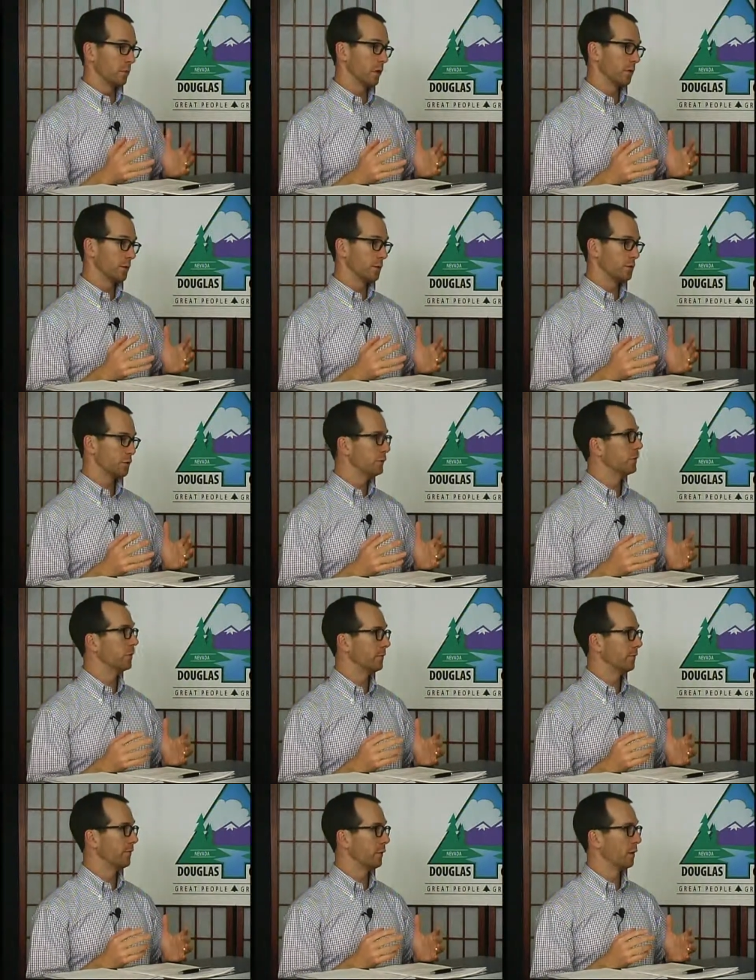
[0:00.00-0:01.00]
look, this is
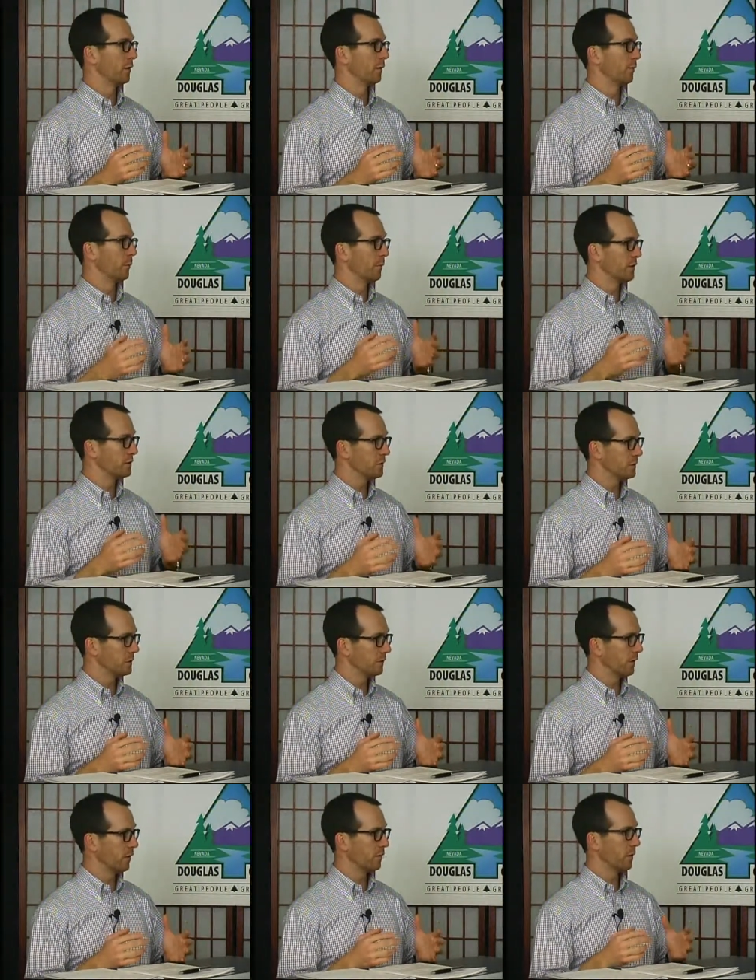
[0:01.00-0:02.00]
good for, for business
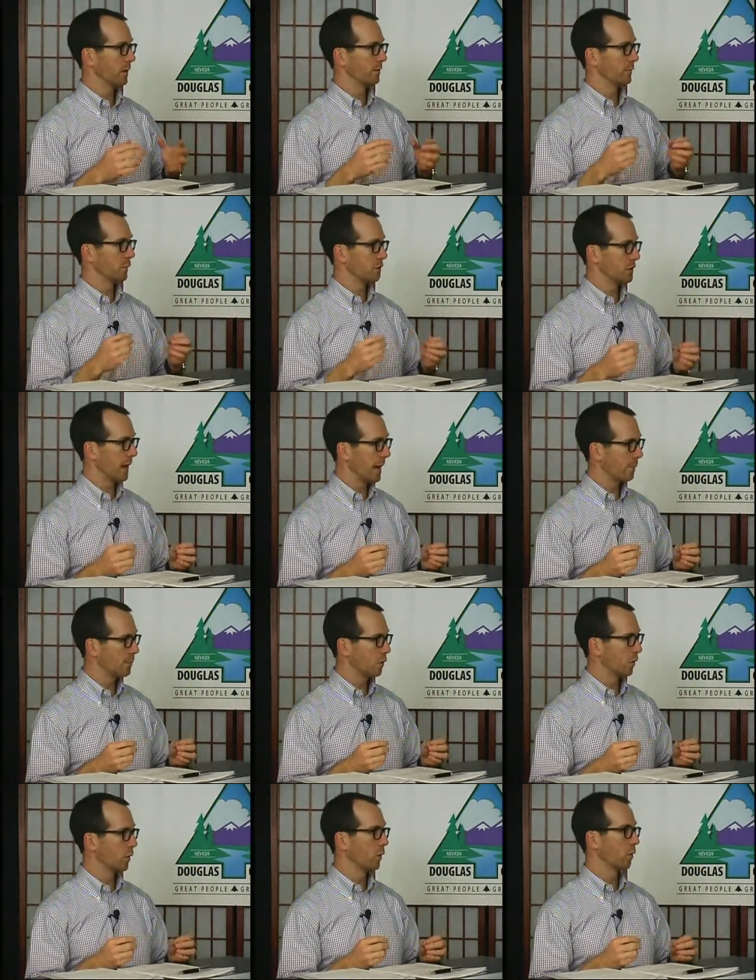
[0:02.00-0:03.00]
development, for
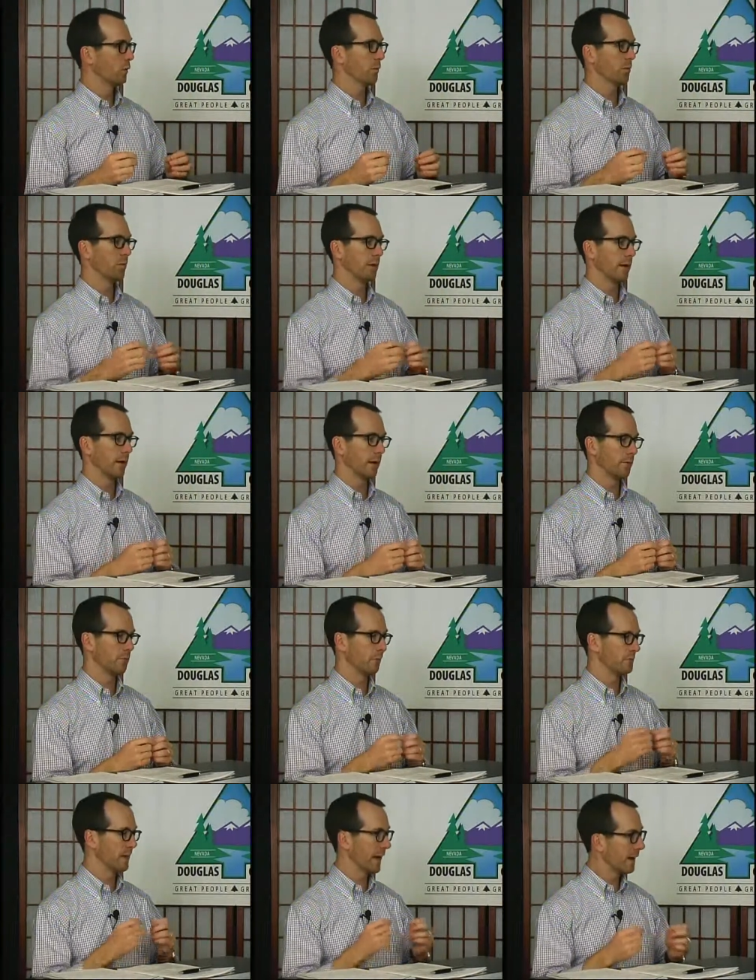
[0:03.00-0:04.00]
job growth, uh,
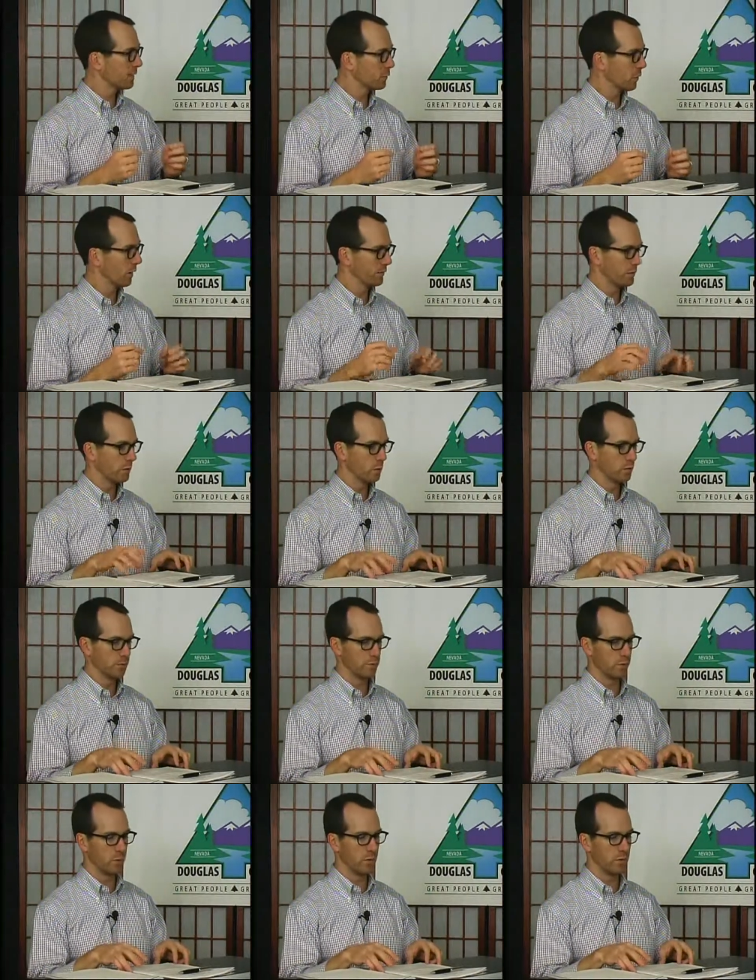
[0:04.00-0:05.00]
for tax revenue,
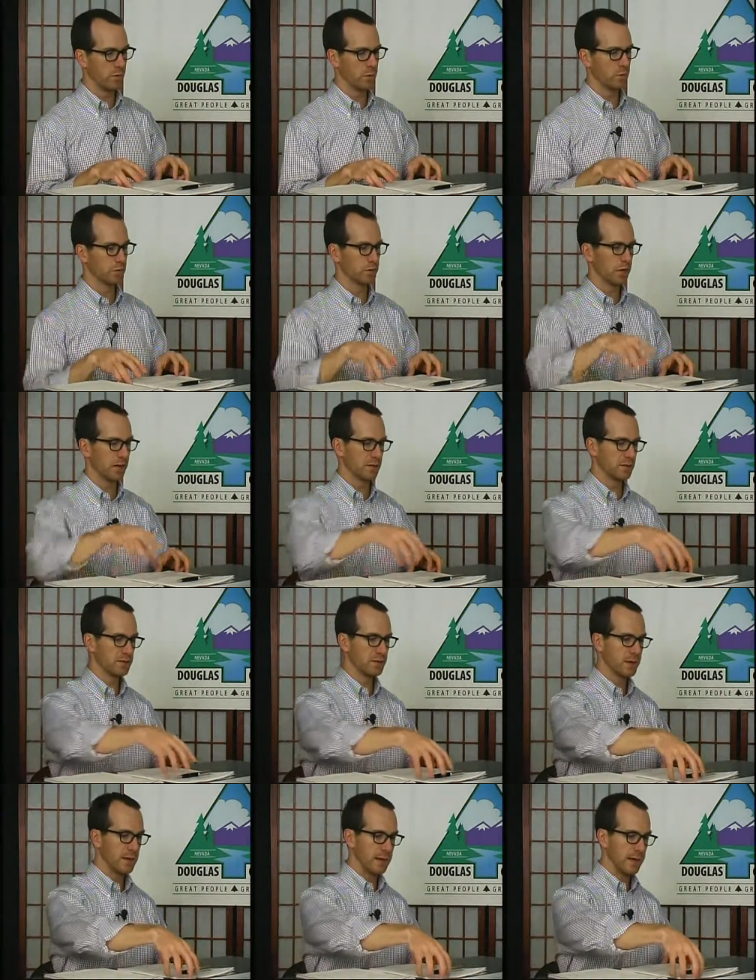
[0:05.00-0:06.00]
and for all those
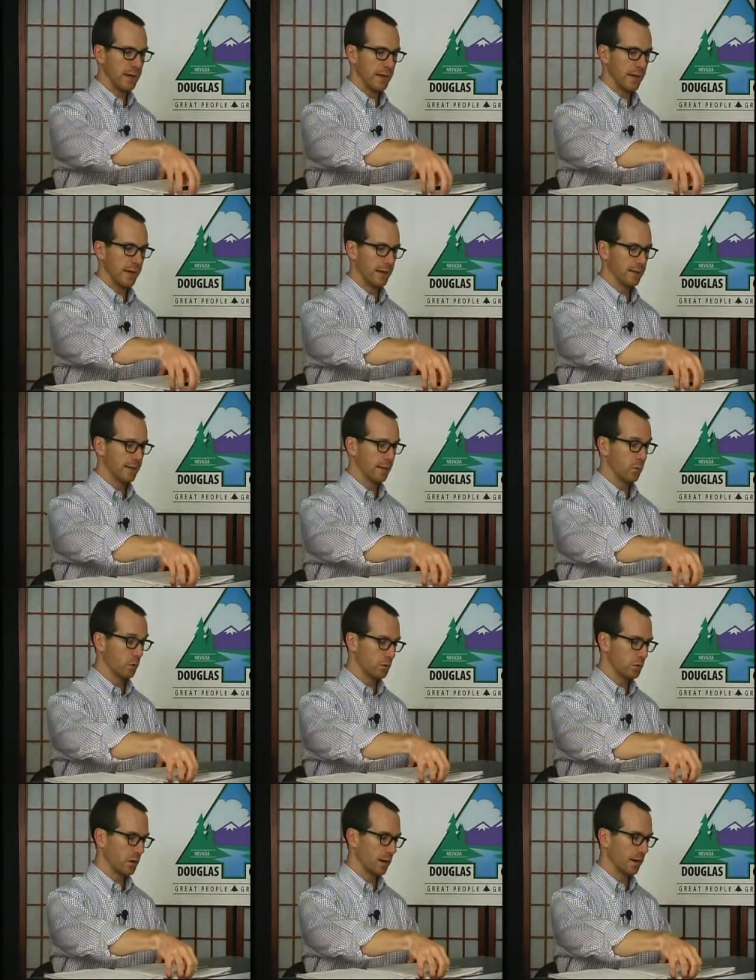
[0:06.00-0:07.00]
things. And uh,
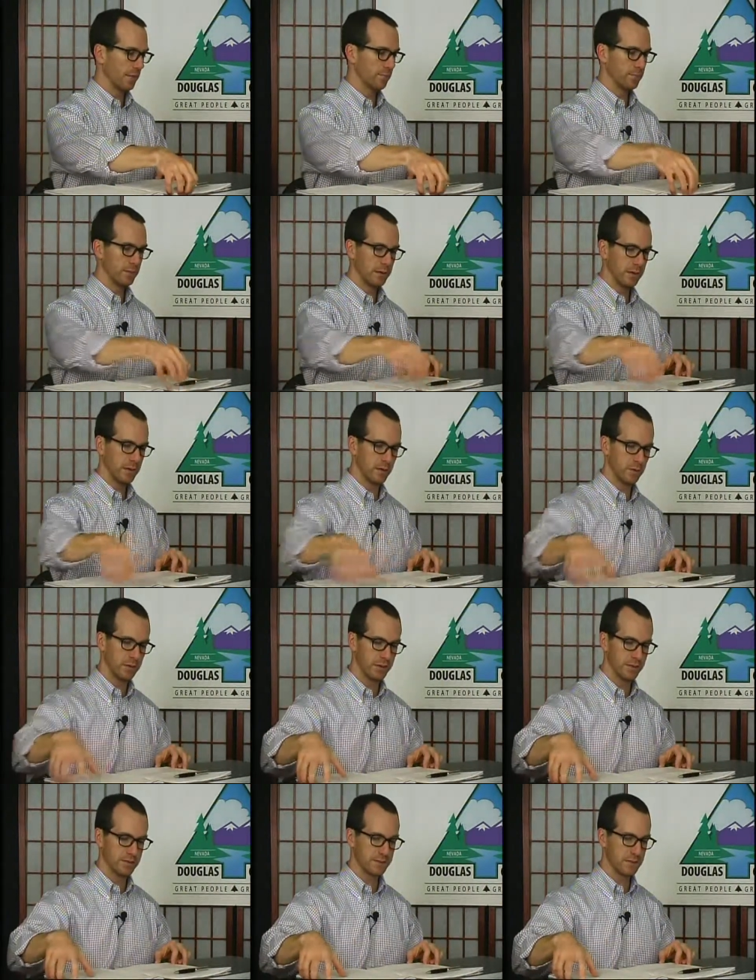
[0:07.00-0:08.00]
we're trying to, you know,
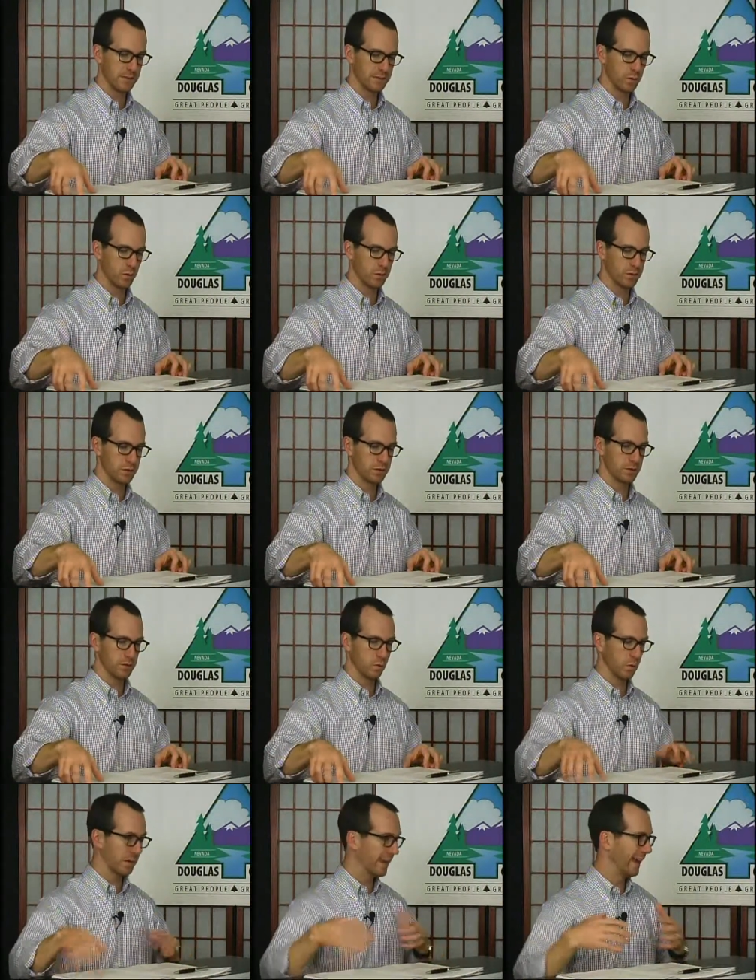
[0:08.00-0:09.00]
the extent to which
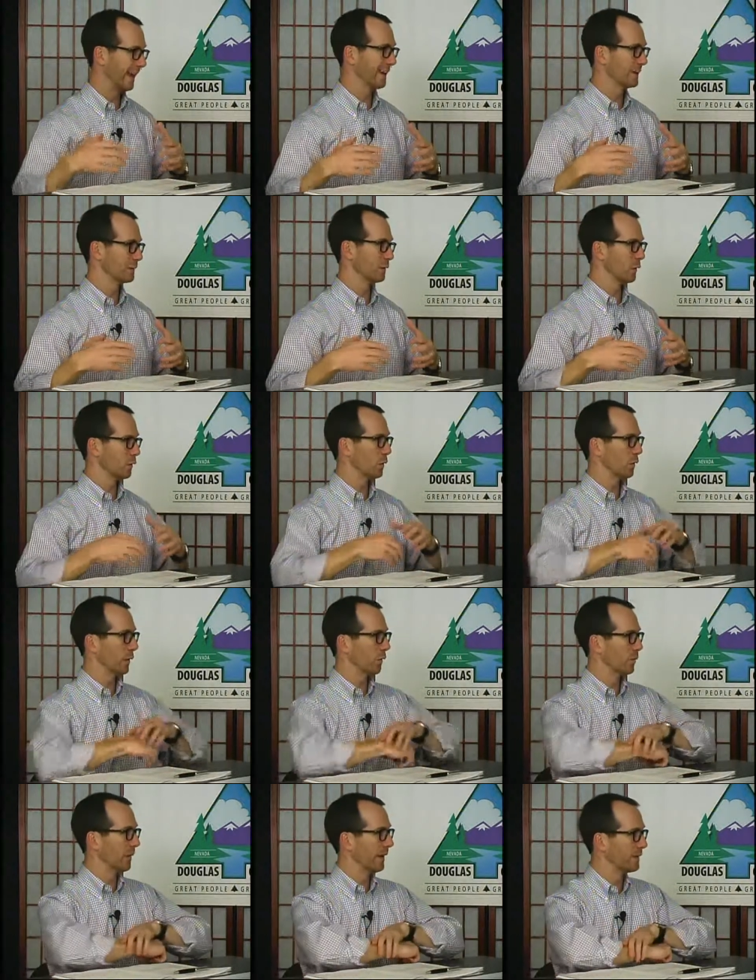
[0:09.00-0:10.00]
we can as a local
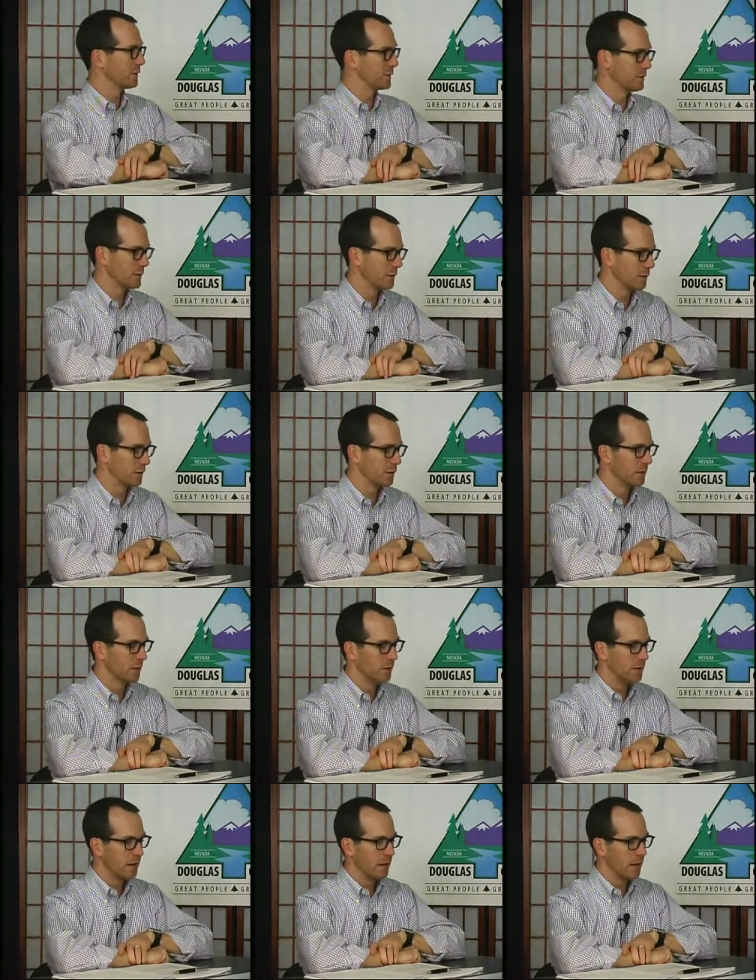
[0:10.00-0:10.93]
government agency can